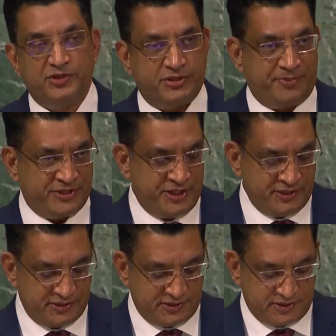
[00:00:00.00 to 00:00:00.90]
Mr.
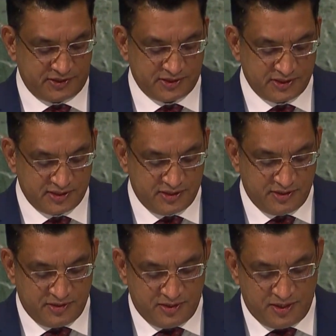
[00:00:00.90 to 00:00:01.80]
President,
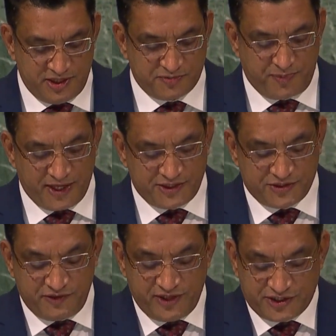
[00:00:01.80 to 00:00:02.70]
despite
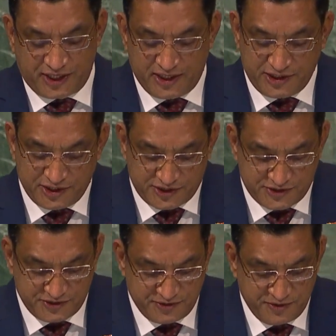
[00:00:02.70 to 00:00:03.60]
severe
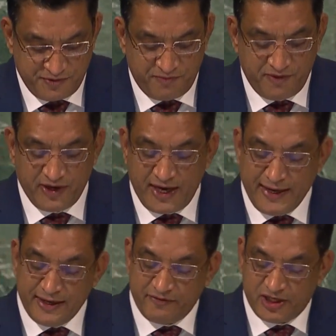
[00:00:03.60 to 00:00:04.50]
challenges we will
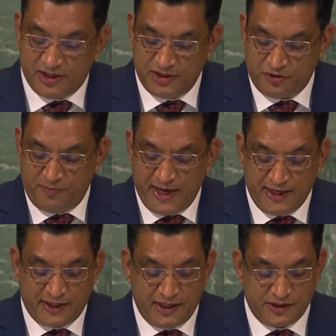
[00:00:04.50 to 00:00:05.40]
endeavor to
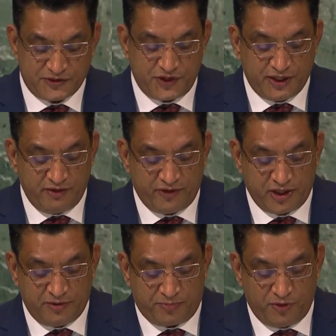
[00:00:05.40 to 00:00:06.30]
maintain the
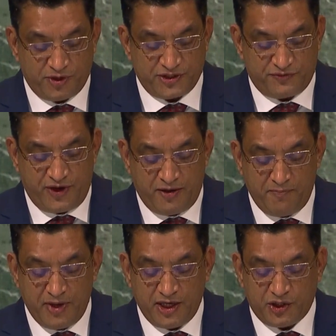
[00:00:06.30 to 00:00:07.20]
significant progress we have
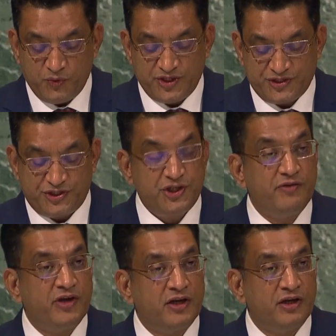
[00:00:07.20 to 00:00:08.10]
made towards
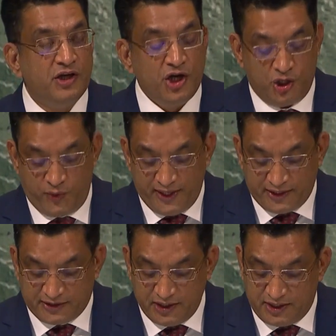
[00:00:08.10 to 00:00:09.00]
achieving
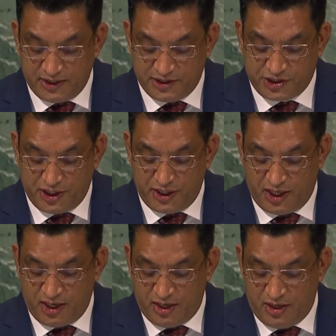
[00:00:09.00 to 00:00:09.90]
2030
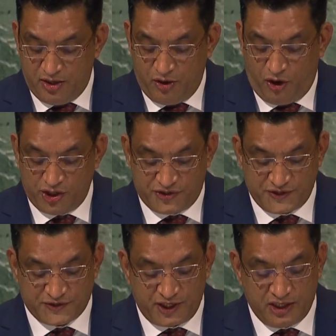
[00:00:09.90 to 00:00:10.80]
agenda on
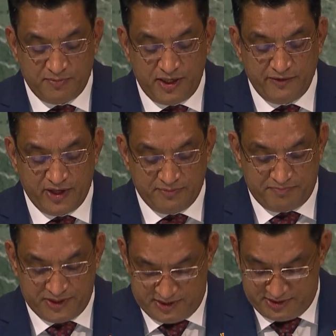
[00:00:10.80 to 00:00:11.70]
sustainable
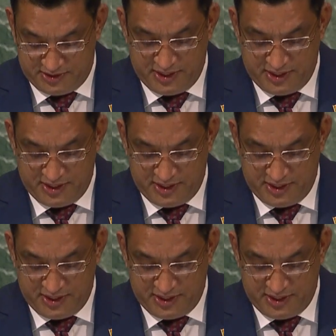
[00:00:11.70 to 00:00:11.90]
development.